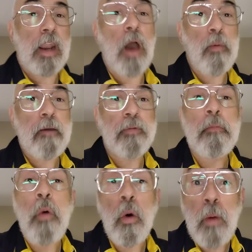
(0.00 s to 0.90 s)
cannot wait for
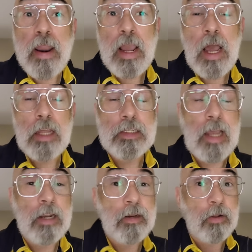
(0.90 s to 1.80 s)
more wedding
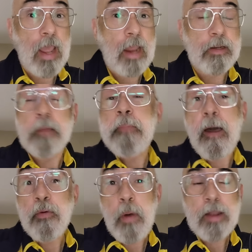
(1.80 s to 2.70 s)
content. Andy,
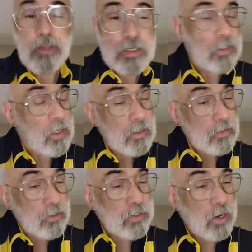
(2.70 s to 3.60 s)
by the way, just
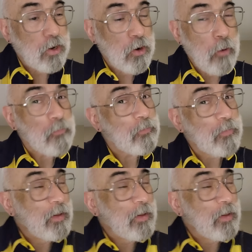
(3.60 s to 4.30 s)
just letting you know.